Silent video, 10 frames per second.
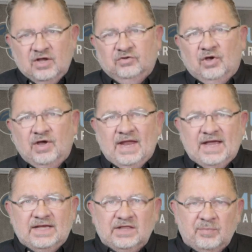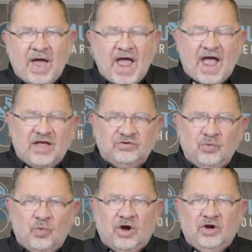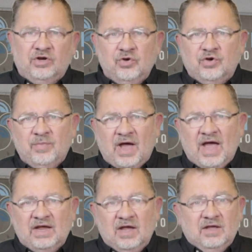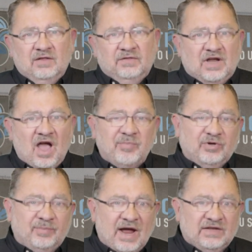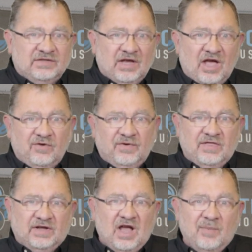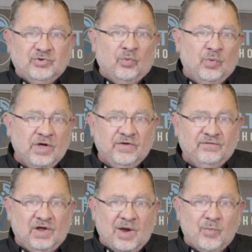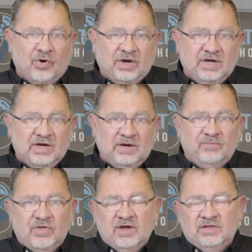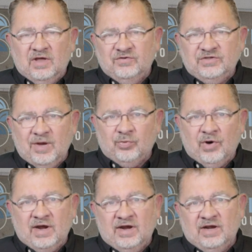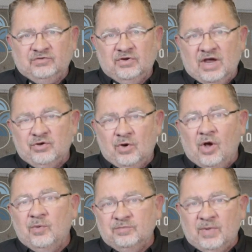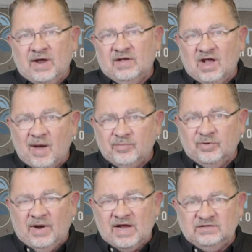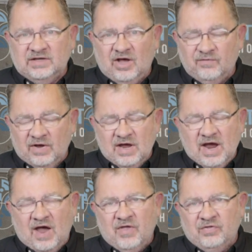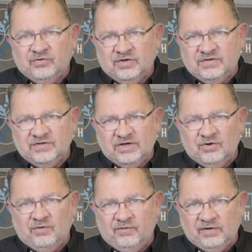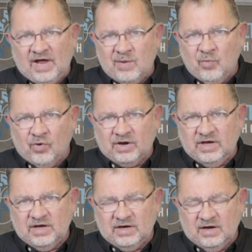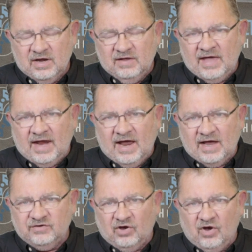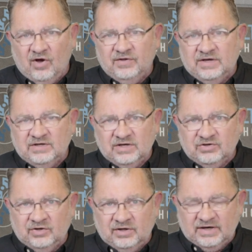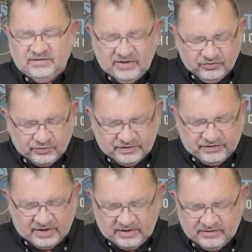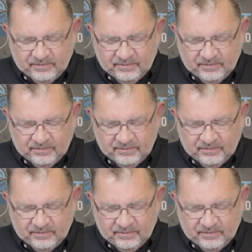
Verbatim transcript: So unlike in the past where you could buy the copter by itself and the copter with a Flymore kit, they've separated it. So now you always buy the copter by itself and then there's a single Flymore kit that has all the additional accessories in it.